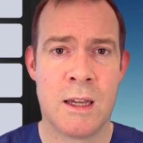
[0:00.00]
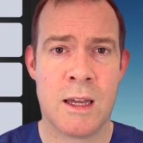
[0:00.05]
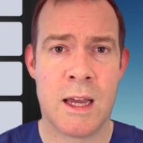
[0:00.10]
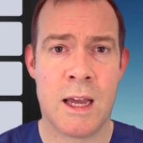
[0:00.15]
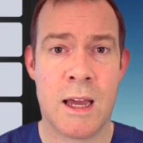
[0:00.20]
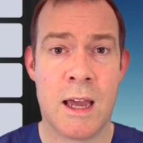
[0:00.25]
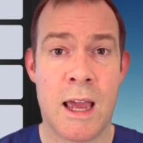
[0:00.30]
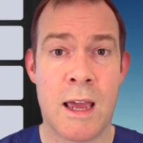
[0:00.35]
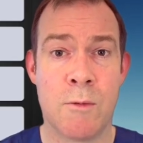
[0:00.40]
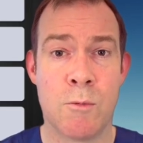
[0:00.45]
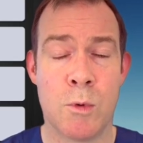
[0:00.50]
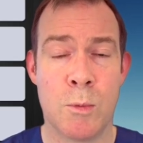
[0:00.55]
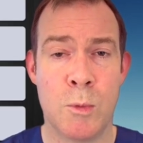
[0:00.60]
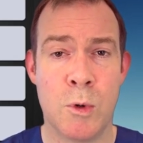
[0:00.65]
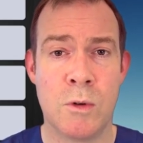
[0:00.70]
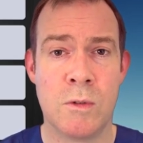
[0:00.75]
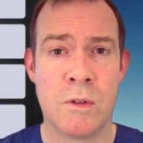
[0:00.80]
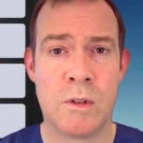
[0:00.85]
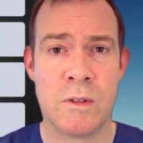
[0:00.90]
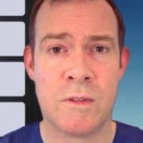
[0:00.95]
and
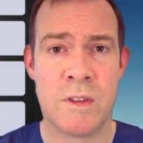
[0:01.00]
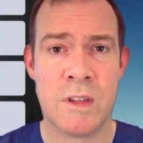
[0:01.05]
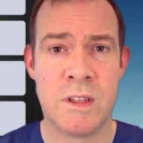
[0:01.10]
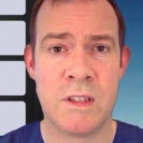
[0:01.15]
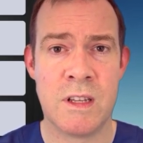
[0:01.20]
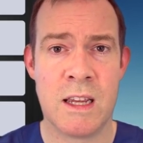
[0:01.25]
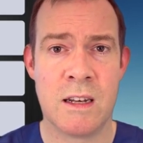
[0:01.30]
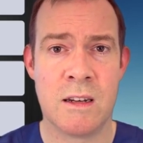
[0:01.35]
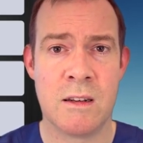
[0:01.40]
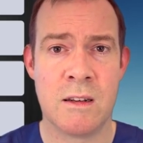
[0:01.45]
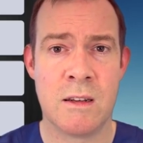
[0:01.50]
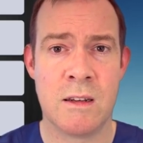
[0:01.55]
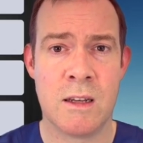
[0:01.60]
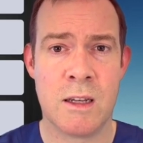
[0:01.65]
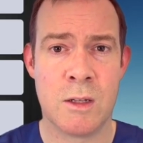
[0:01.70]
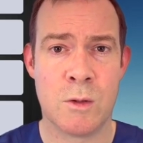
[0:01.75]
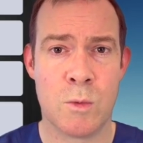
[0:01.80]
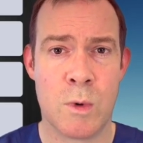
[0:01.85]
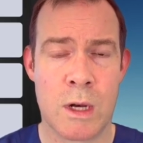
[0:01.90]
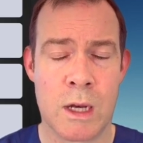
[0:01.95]
removal of the XEN
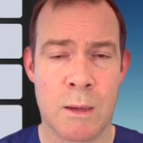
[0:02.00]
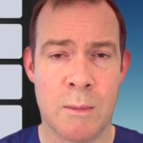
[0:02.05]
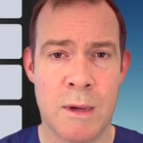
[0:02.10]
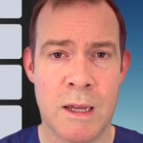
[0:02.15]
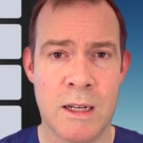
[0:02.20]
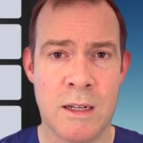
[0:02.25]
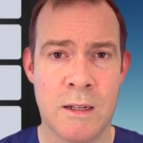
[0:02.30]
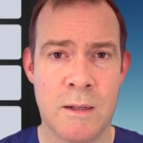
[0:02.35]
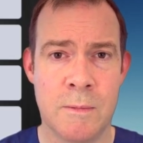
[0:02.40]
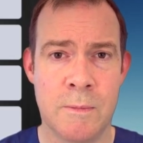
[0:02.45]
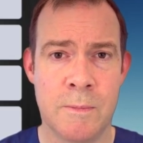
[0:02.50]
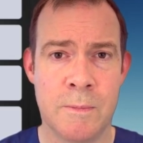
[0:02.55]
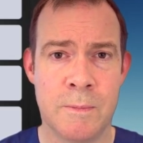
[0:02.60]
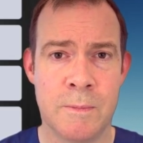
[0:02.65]
is recommended.